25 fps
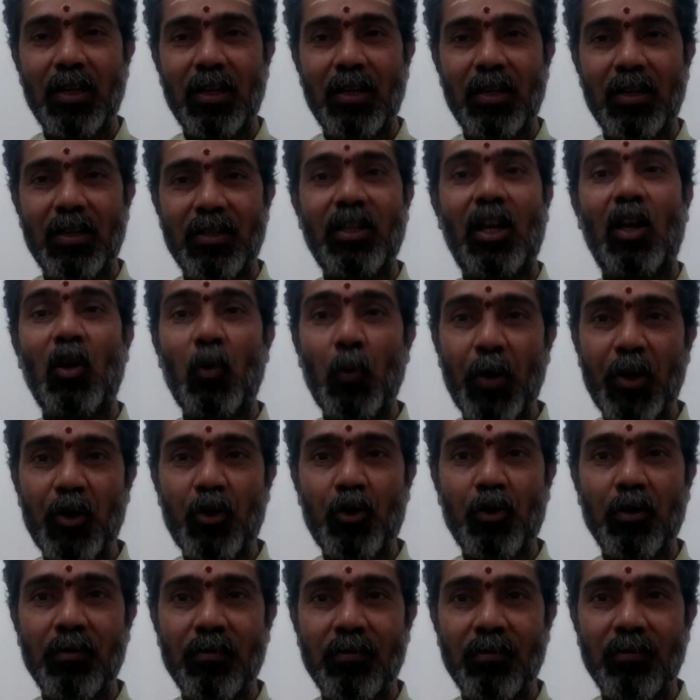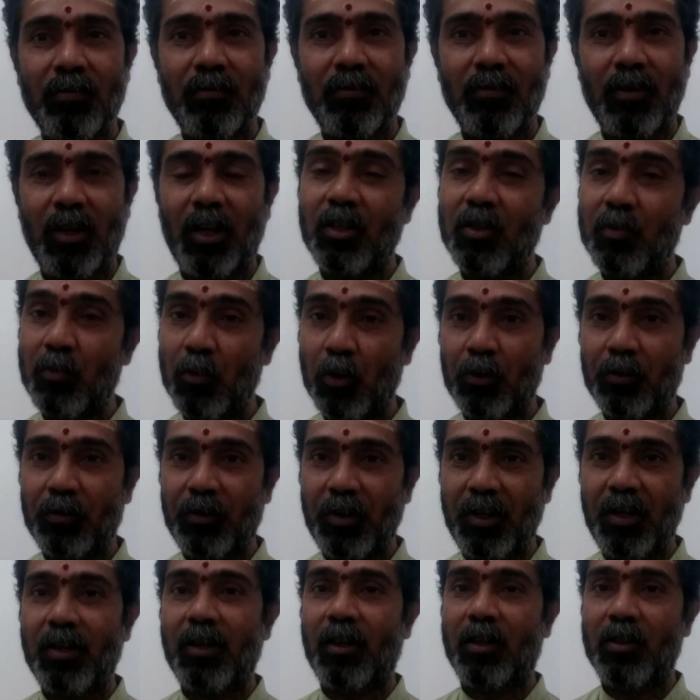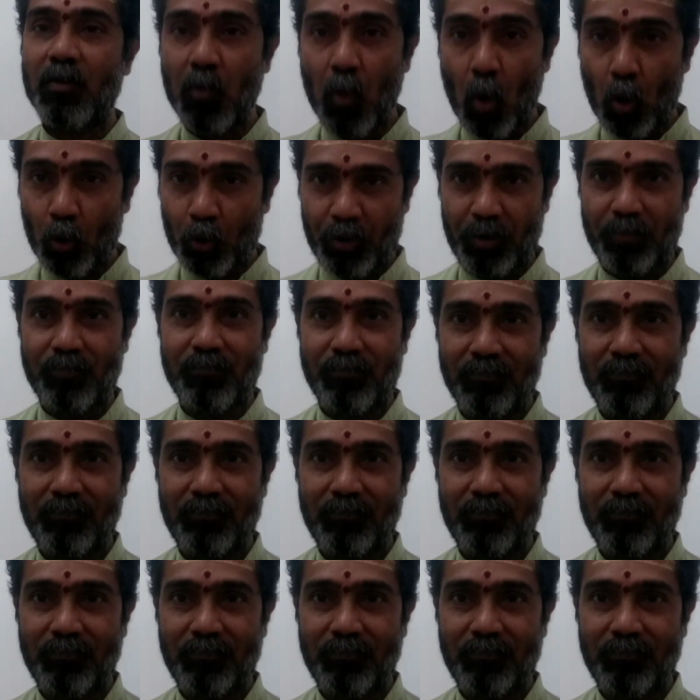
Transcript: salvation or the mukti or the moksha.